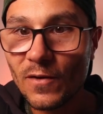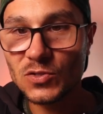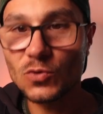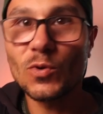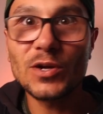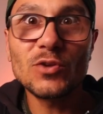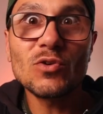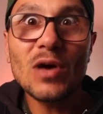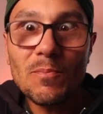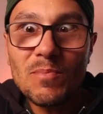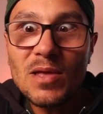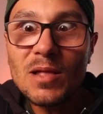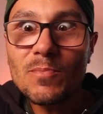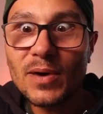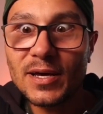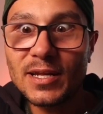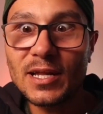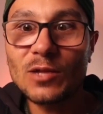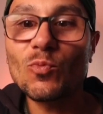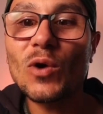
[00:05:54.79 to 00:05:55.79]
So what do I mean
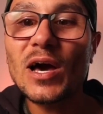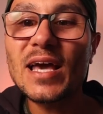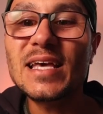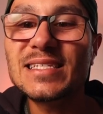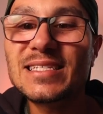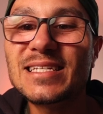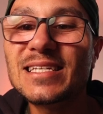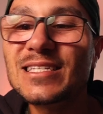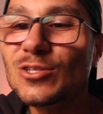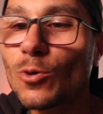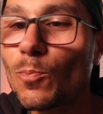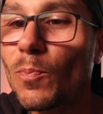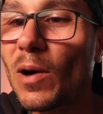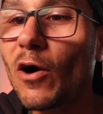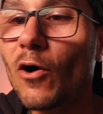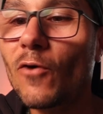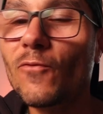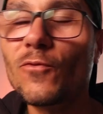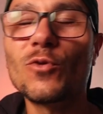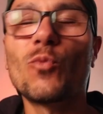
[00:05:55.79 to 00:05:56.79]
by that? Why is this so
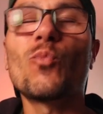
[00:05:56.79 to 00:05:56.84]
powerful?